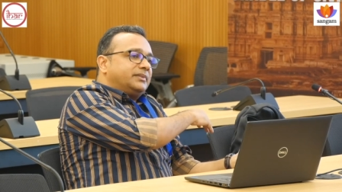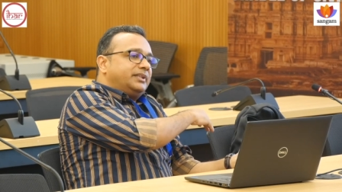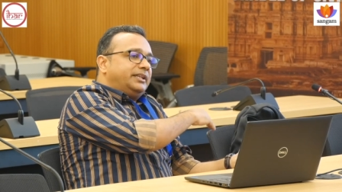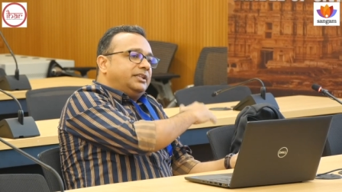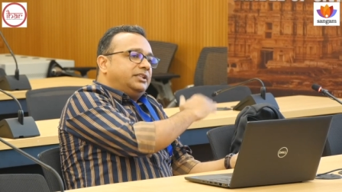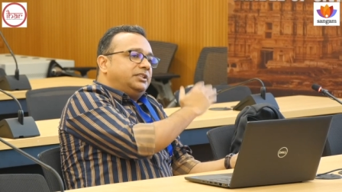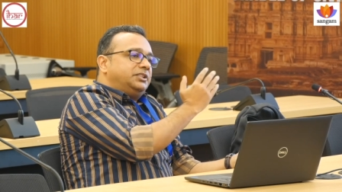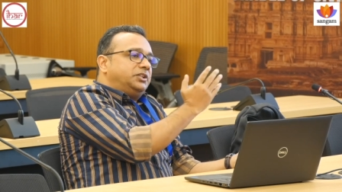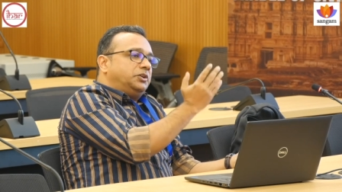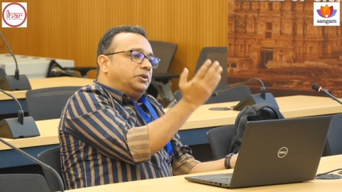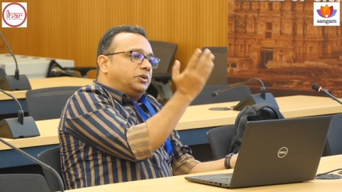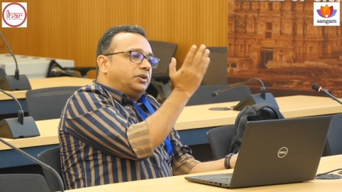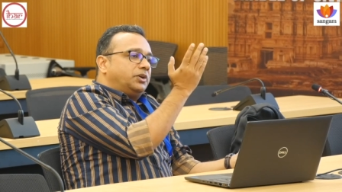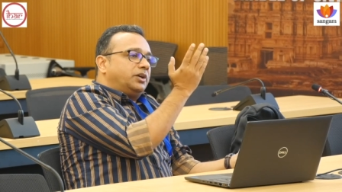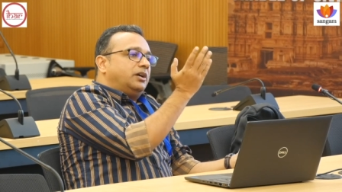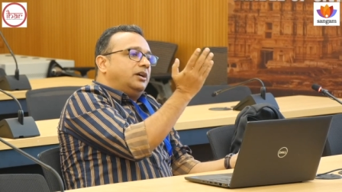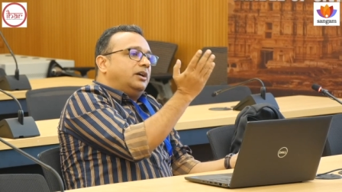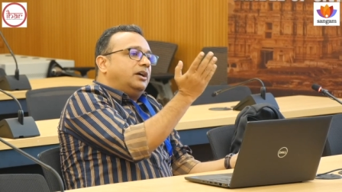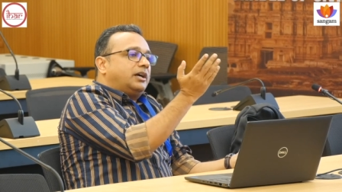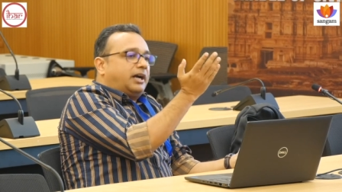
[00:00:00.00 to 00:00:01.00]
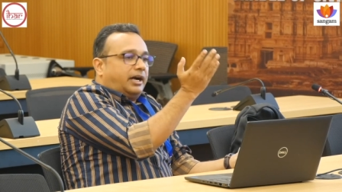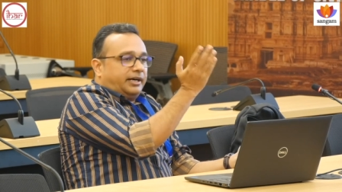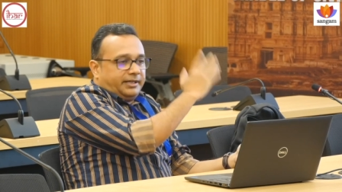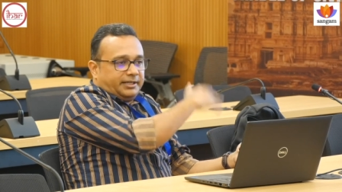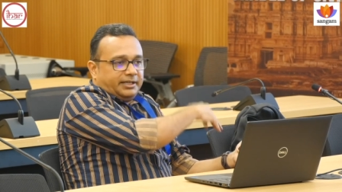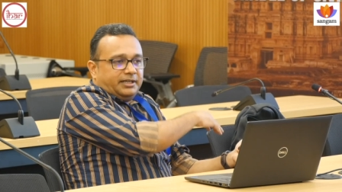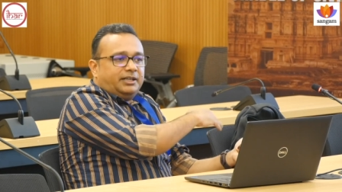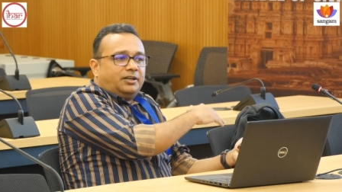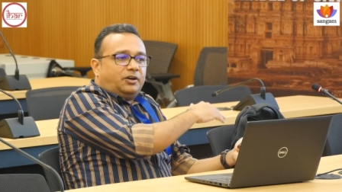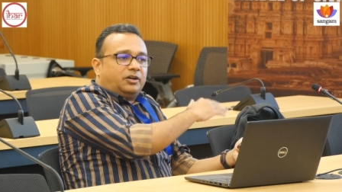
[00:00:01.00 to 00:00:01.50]
is your
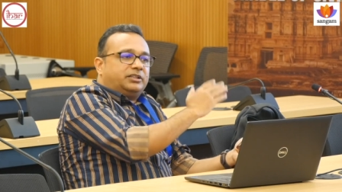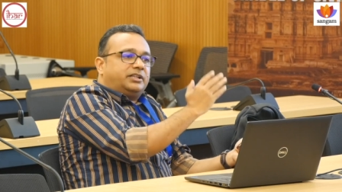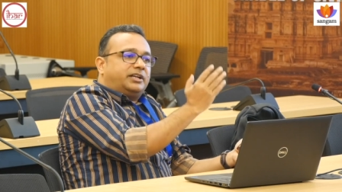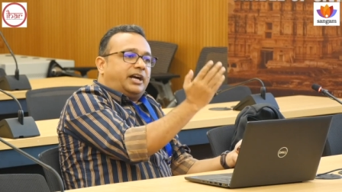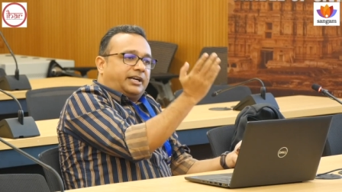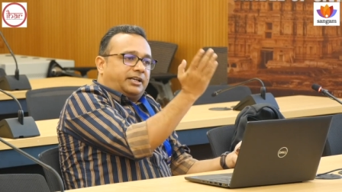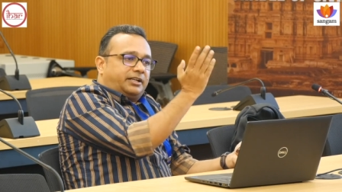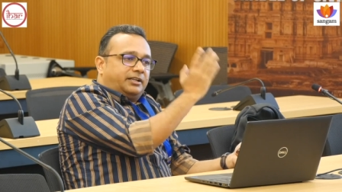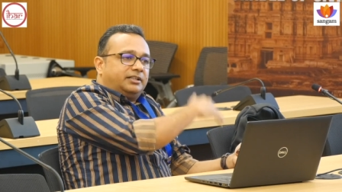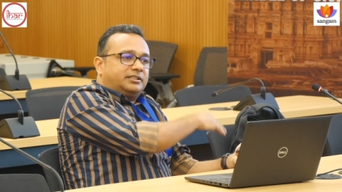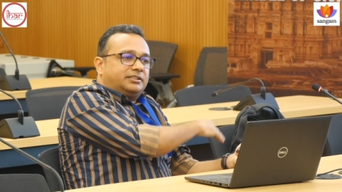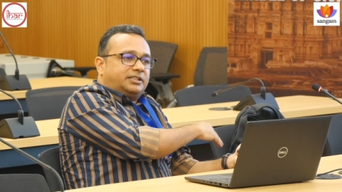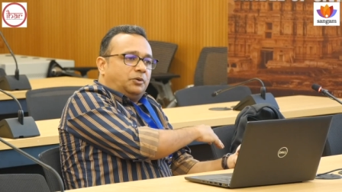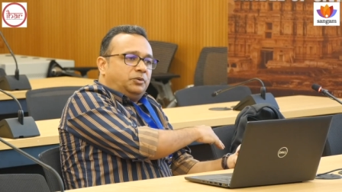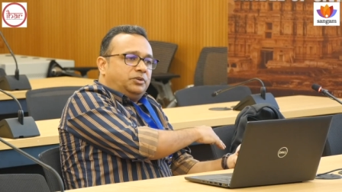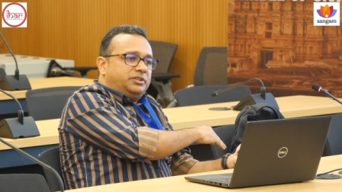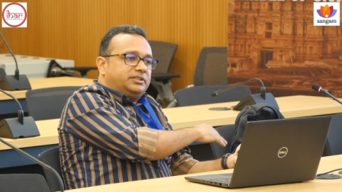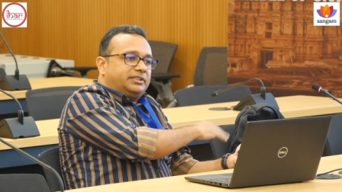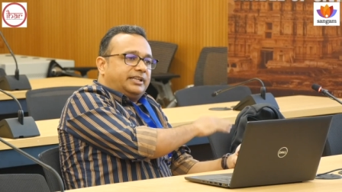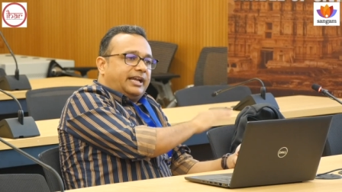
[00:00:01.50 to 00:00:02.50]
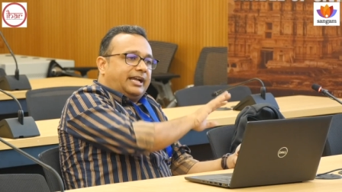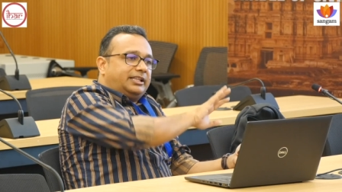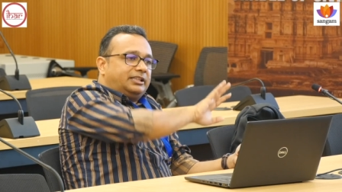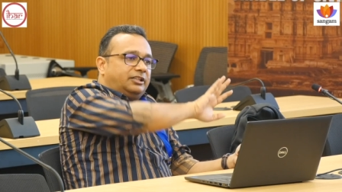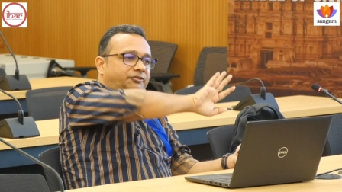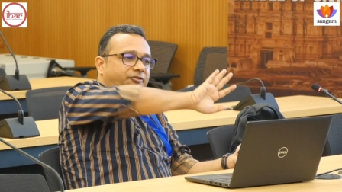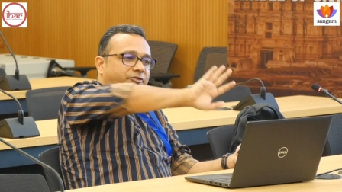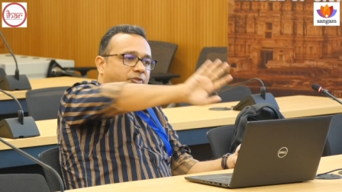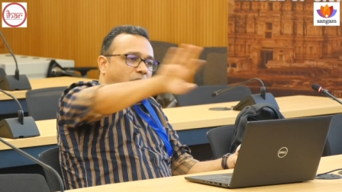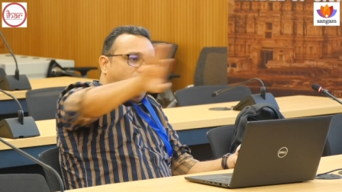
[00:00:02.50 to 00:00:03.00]
kanta or the guttural sounds and
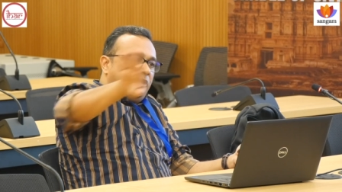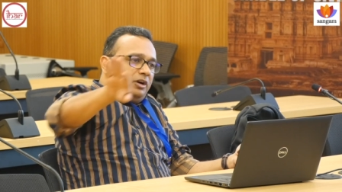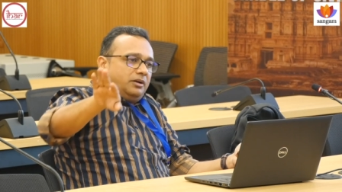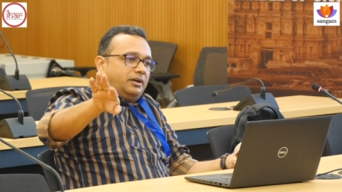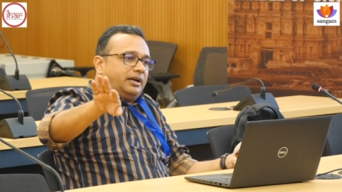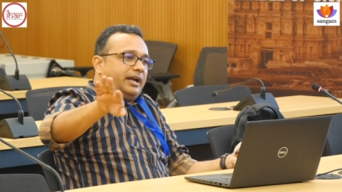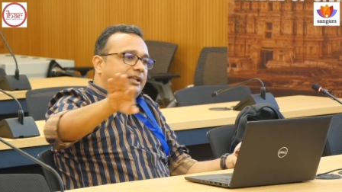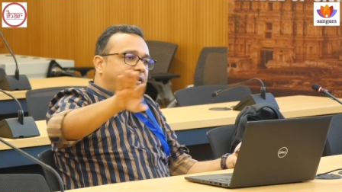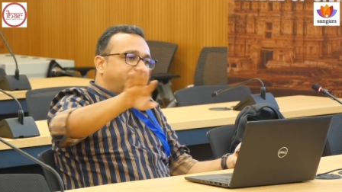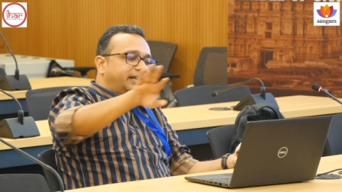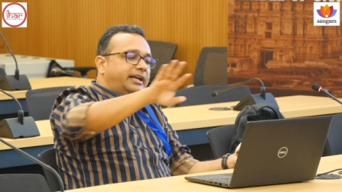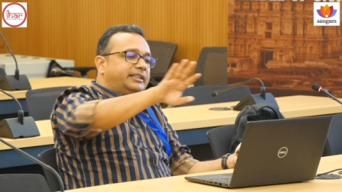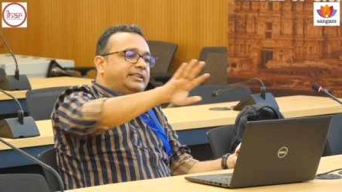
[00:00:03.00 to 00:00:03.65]
the front and,